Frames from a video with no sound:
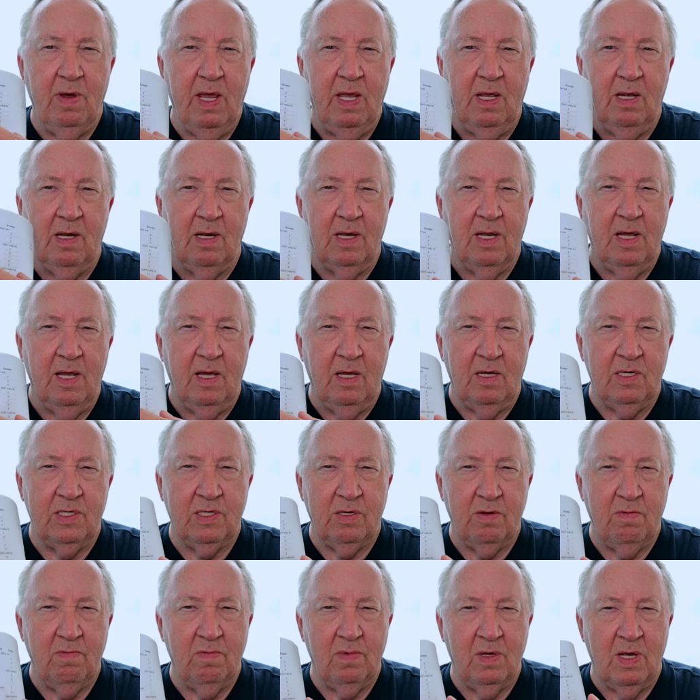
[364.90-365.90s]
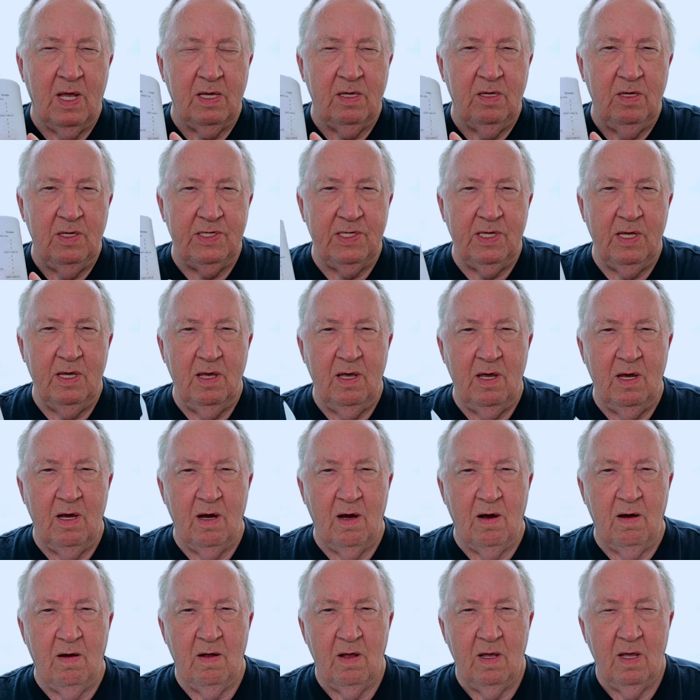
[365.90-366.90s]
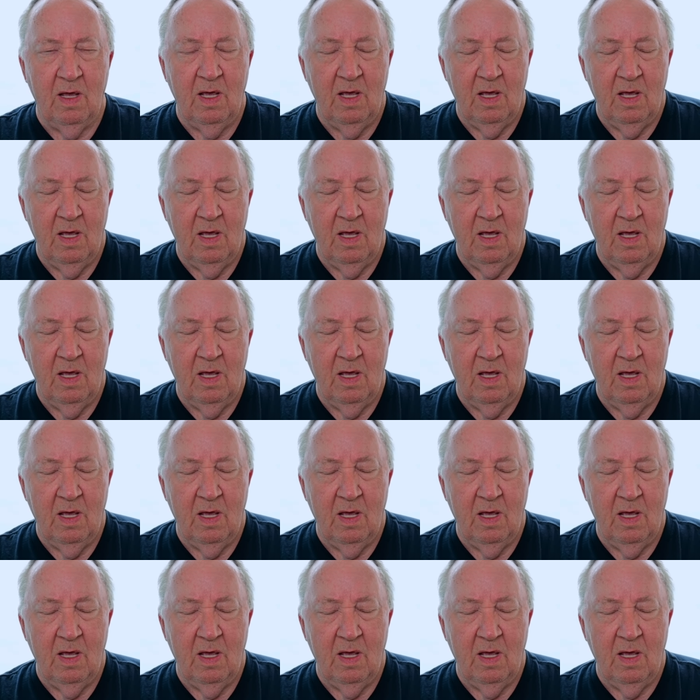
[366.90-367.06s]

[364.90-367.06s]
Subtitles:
make lists, like you see here,